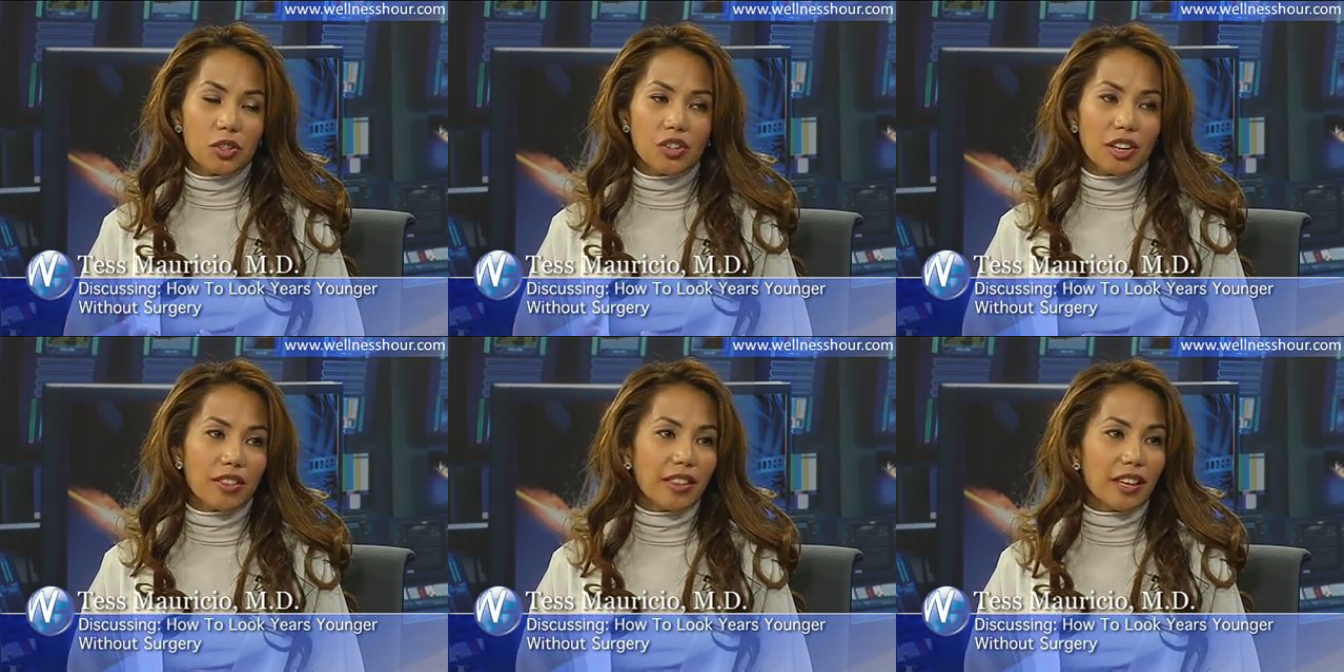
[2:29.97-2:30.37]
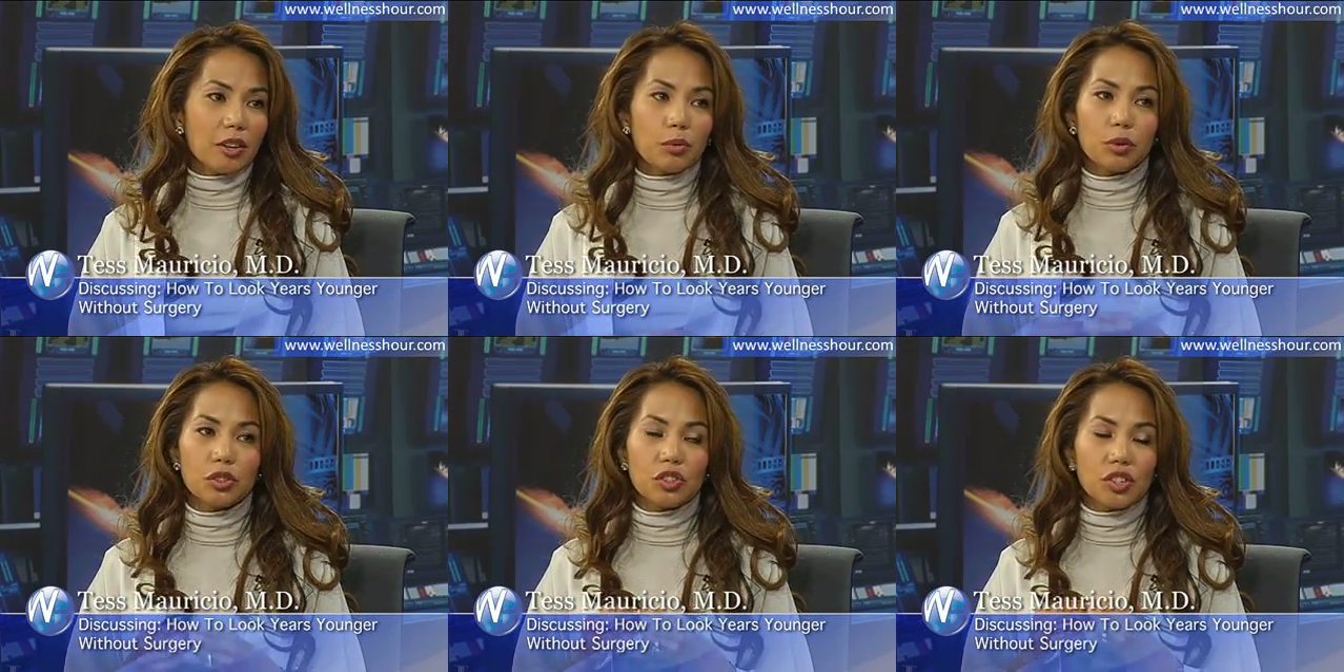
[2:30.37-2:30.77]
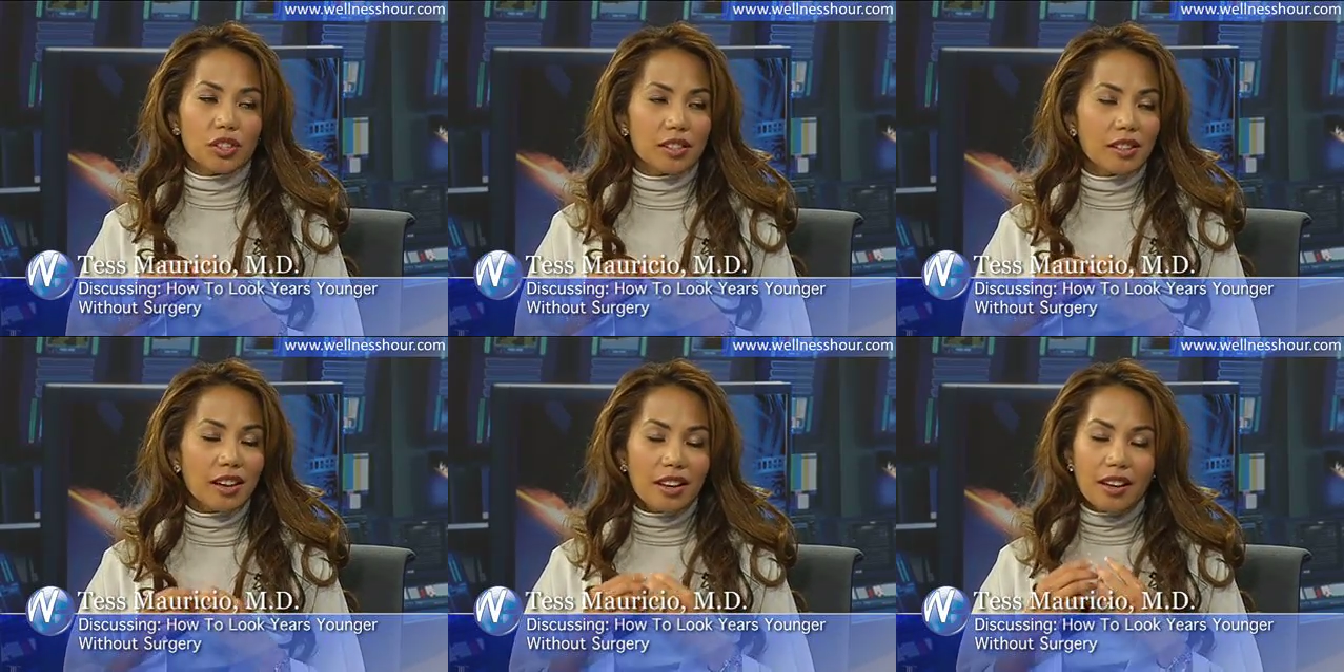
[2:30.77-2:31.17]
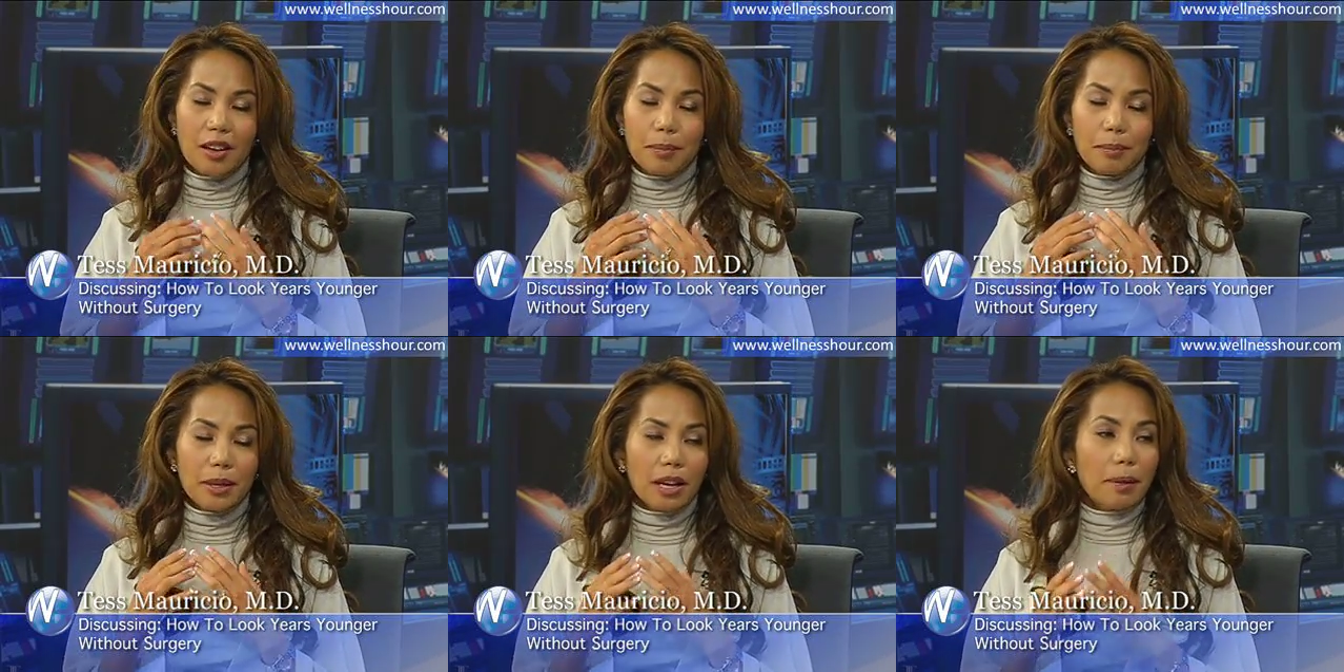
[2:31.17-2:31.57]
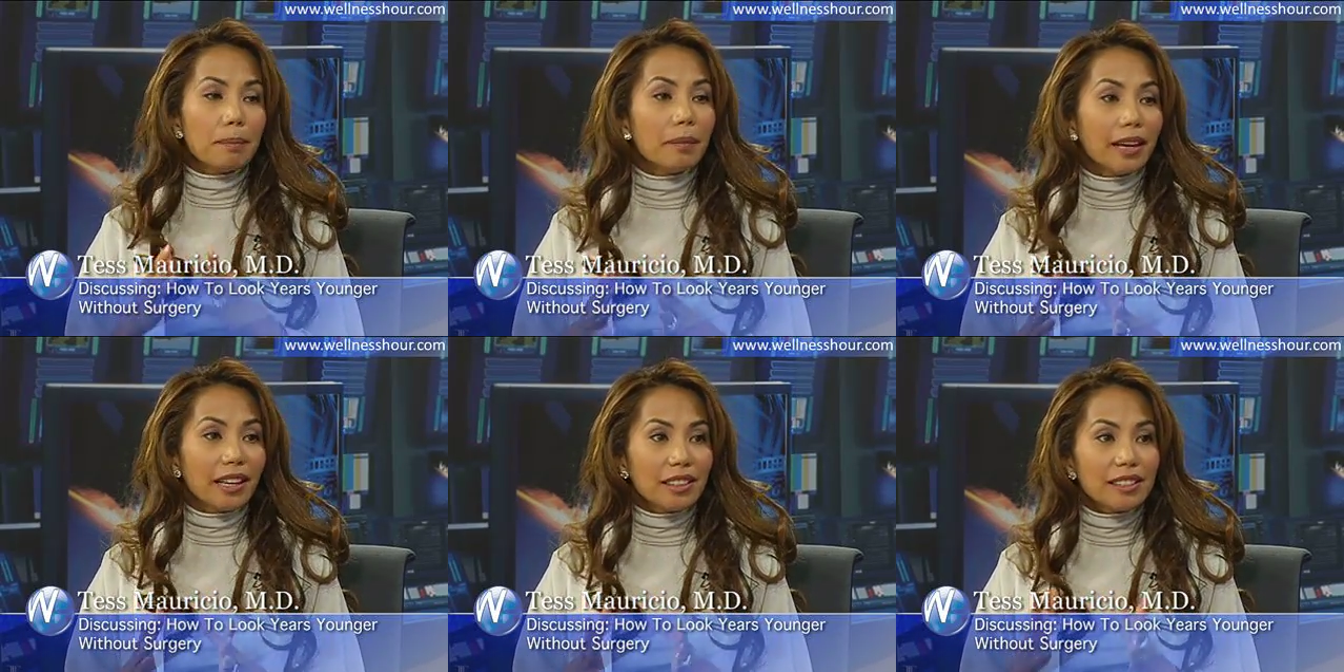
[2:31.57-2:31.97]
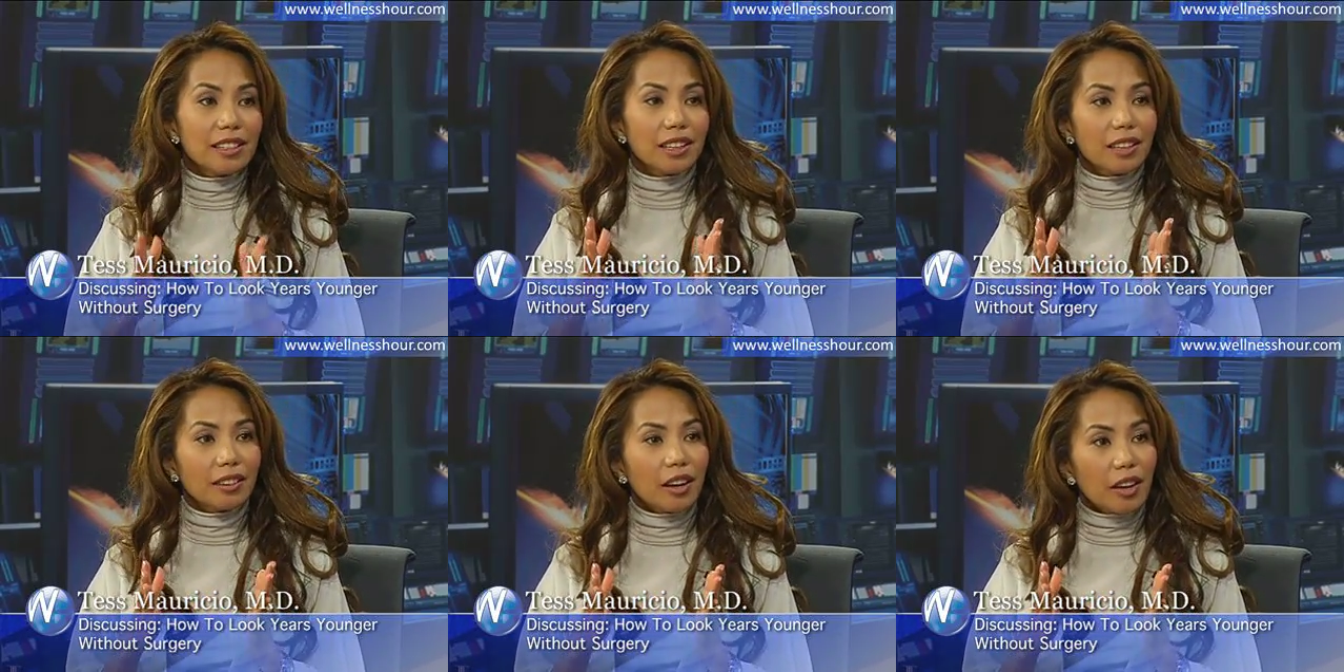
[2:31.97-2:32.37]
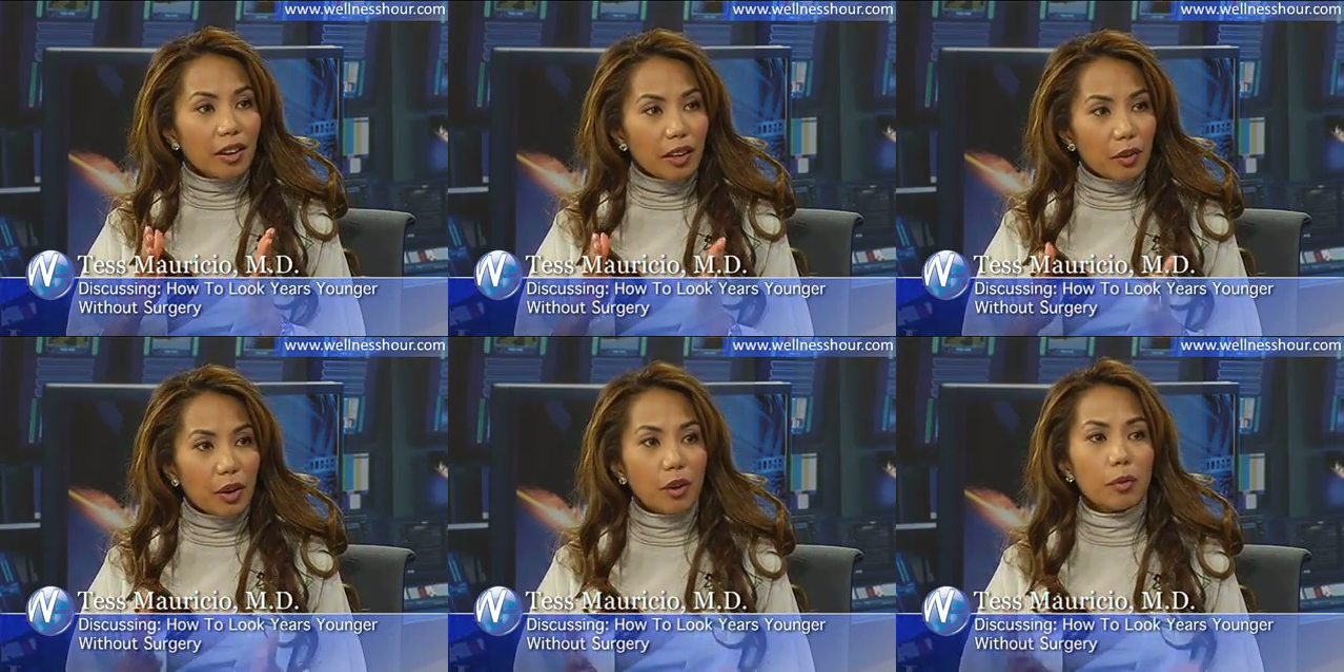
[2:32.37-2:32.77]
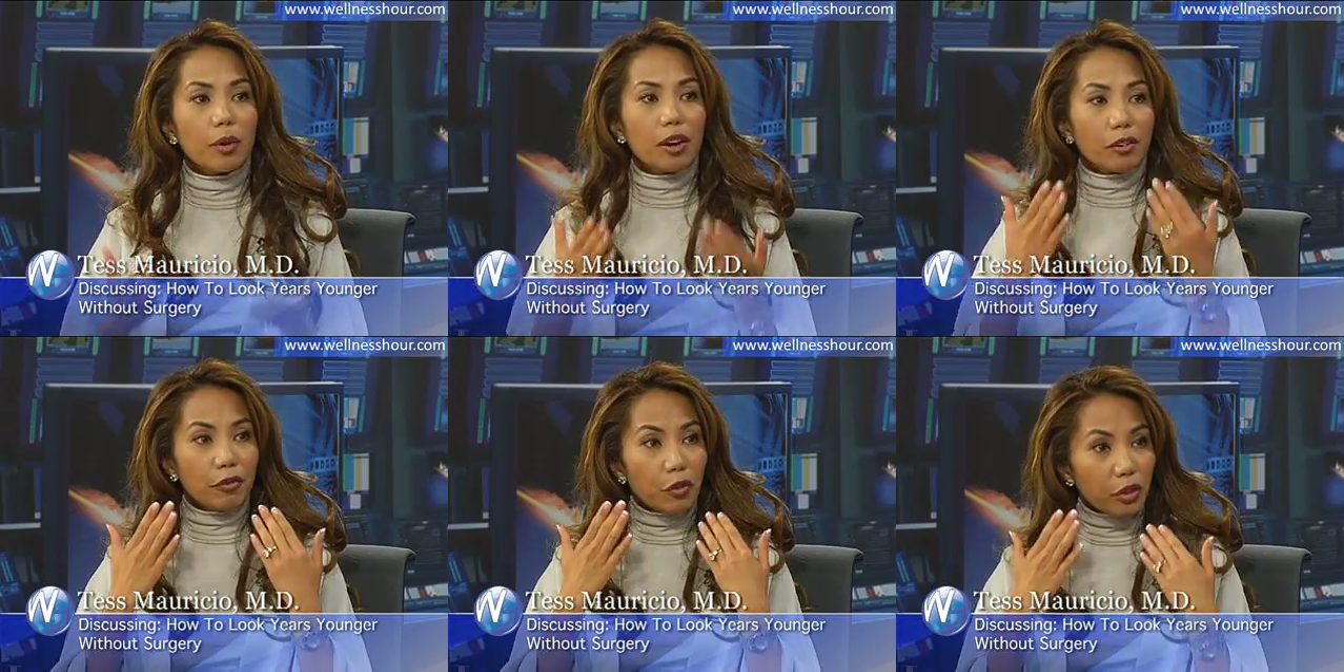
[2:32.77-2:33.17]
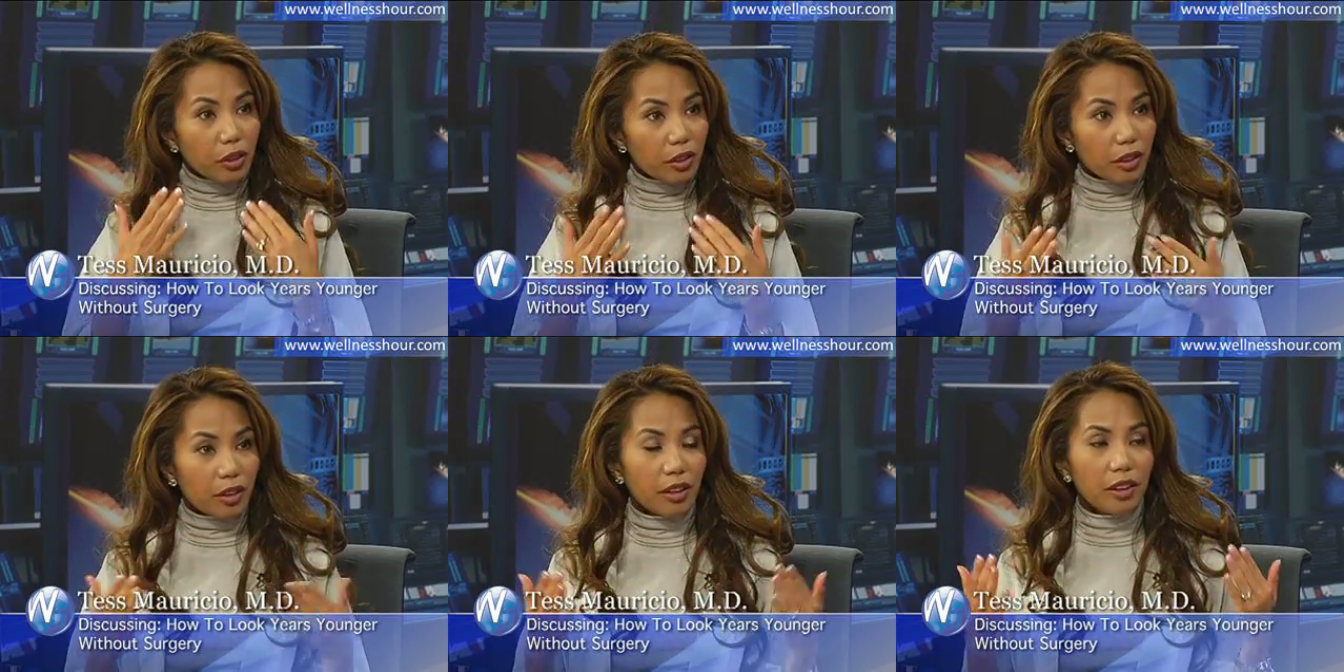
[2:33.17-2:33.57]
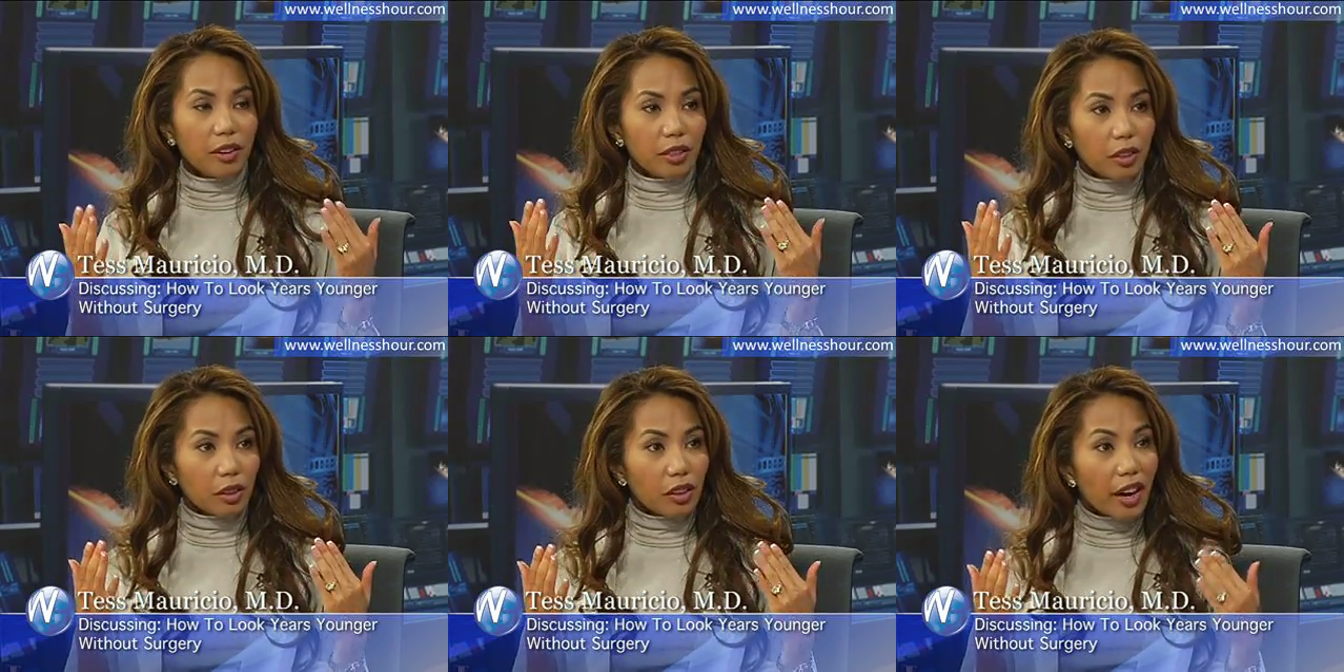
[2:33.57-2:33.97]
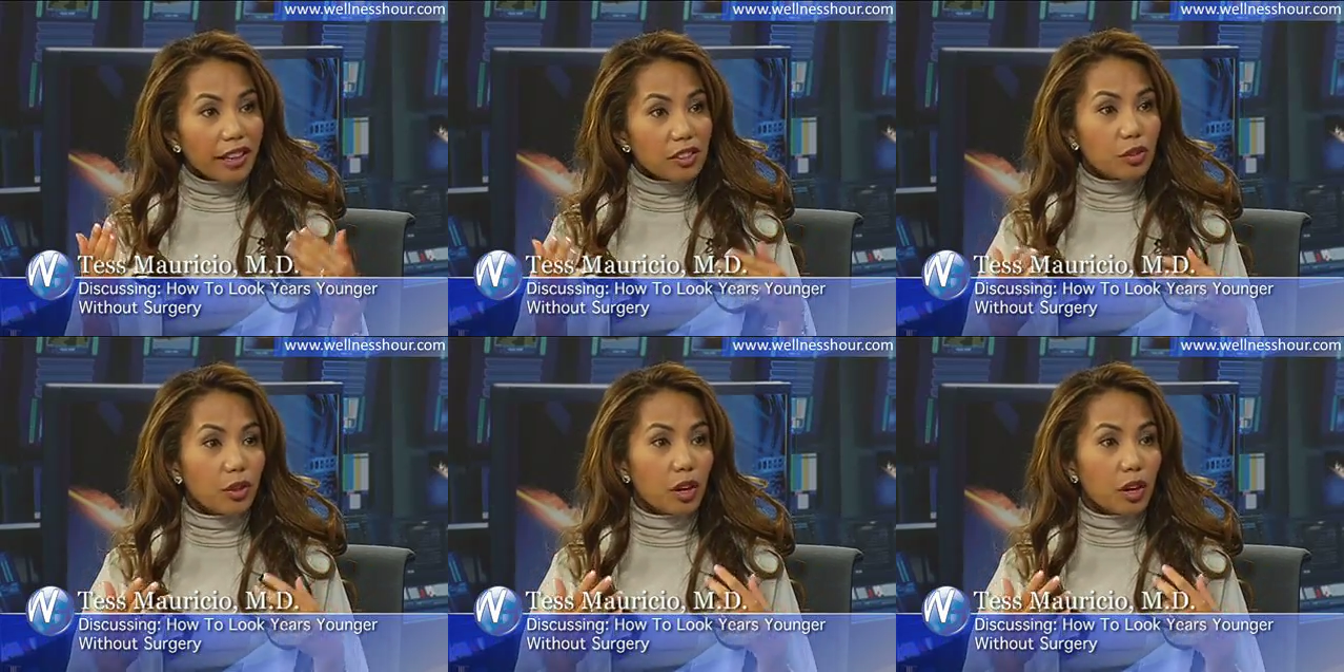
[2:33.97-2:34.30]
which I think will just be amazing uh, uh, for the, the lines